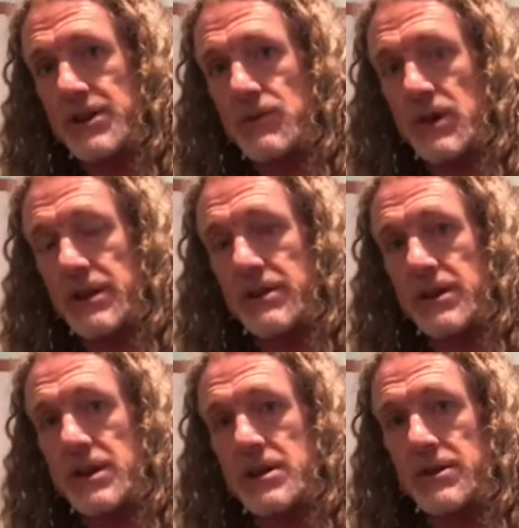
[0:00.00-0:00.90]
one.
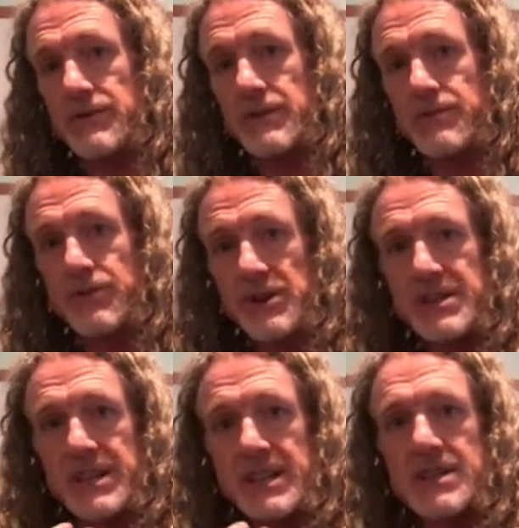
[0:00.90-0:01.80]
So if the
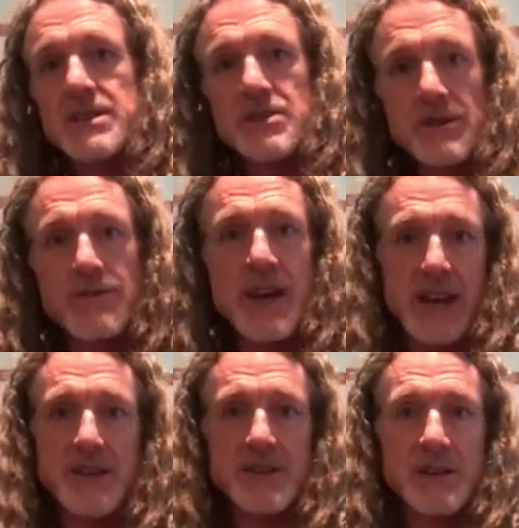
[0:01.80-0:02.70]
person gets in your
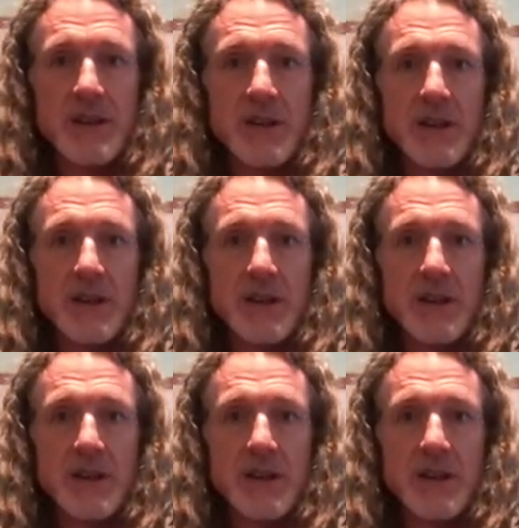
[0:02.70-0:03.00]
face